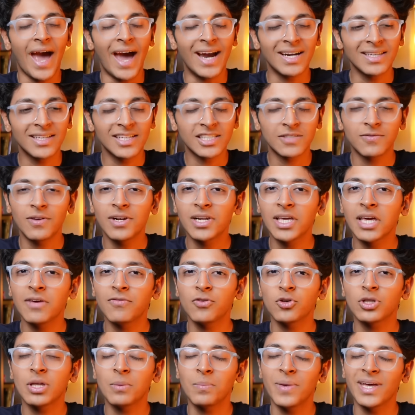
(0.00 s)
and this will give
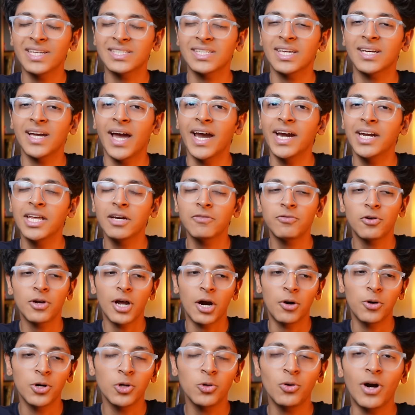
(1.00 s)
you the basic idea for
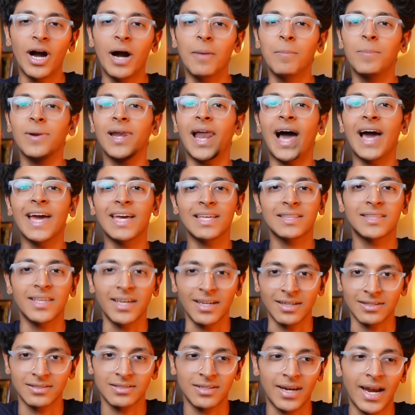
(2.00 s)
how do you apply
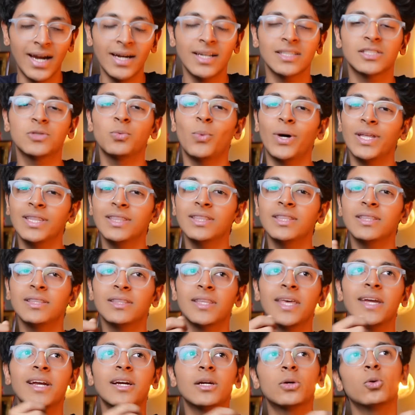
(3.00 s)
things, right? It's one
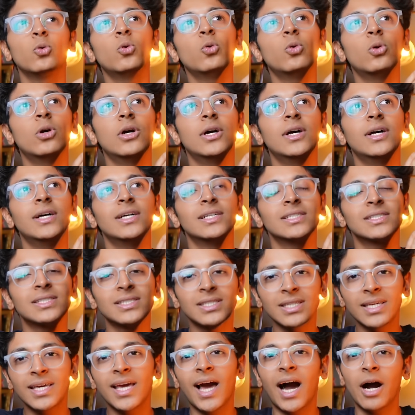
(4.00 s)
thing to
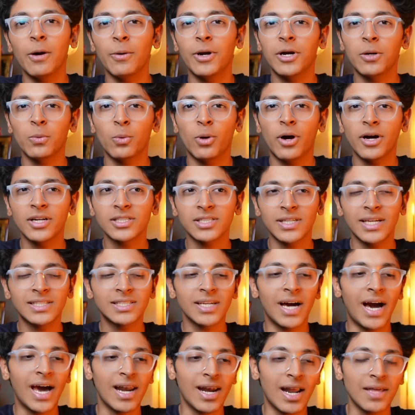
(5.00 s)
see how it works. It's
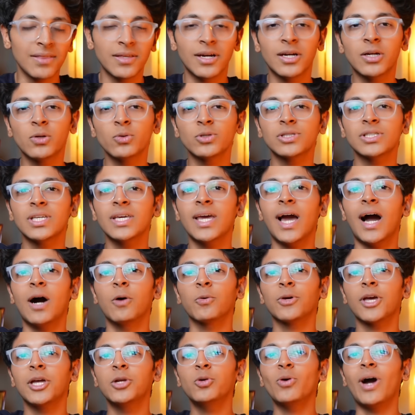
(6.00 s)
another to see how
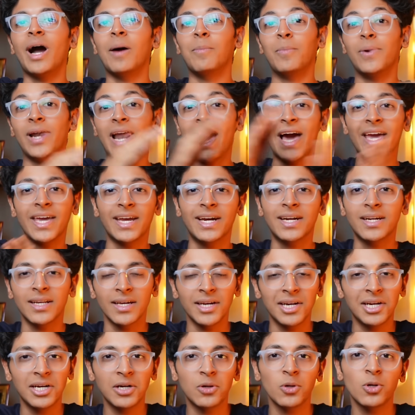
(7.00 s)
can you apply it
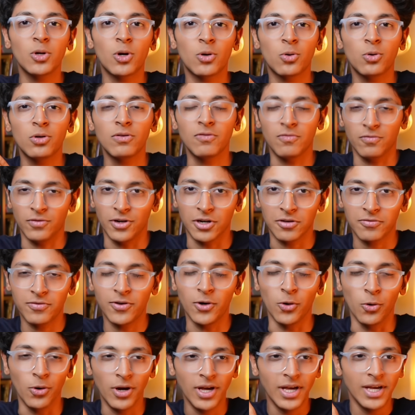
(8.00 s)
into your own
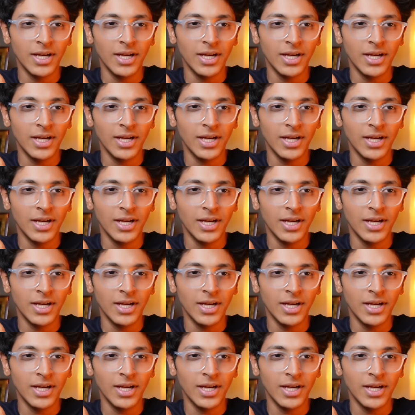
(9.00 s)
workflow.